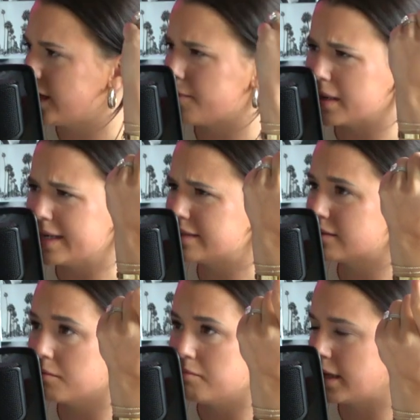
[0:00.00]
up, and
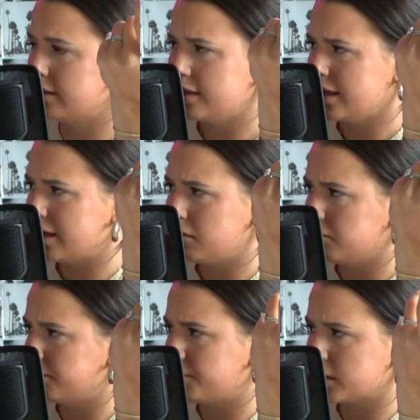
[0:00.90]
it's mainly
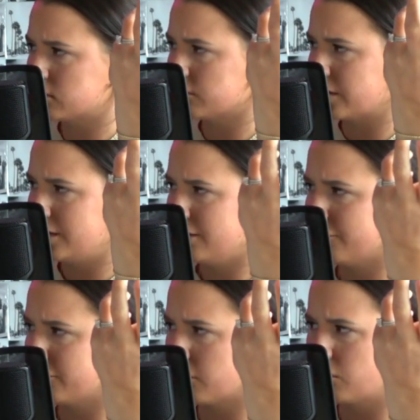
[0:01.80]
in Pennsylvania.
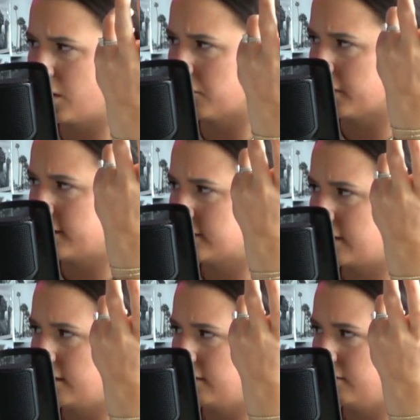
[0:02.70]
For what
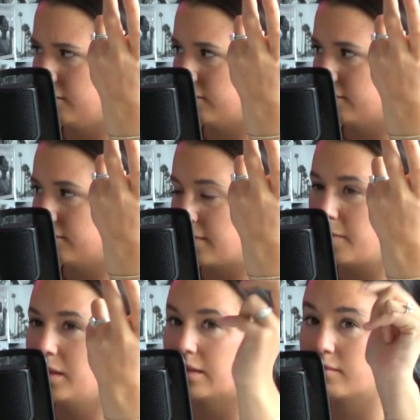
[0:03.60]
reason?
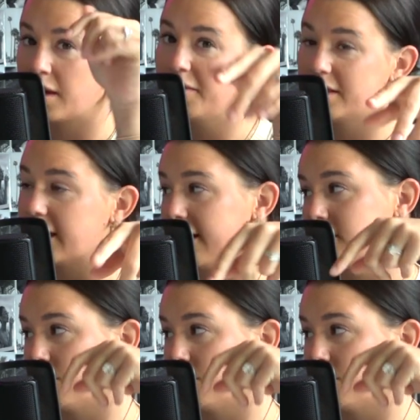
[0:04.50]
maybe that's